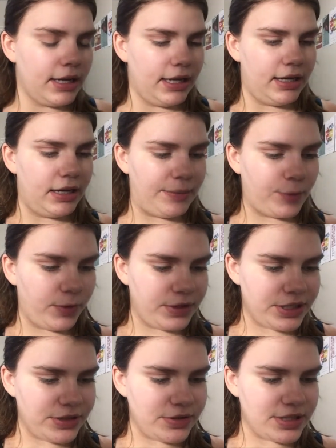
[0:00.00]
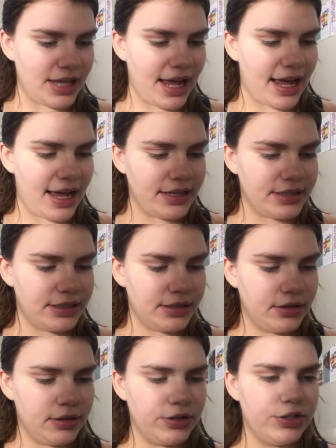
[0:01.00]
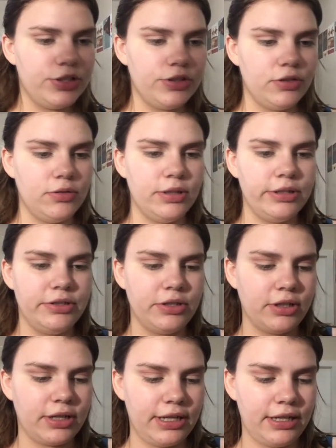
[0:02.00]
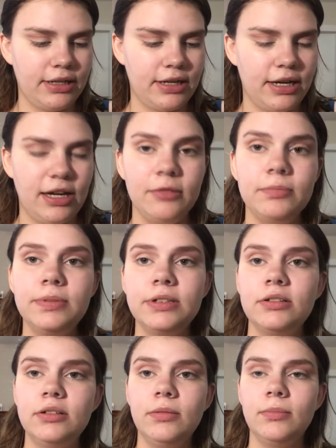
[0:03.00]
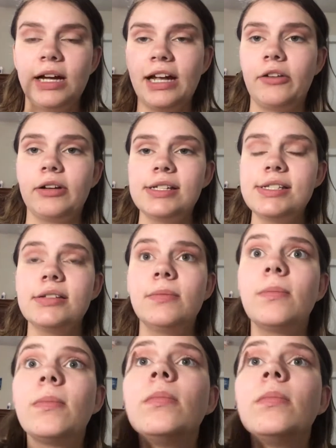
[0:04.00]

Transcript: And I'm going to use that to darken up my crease.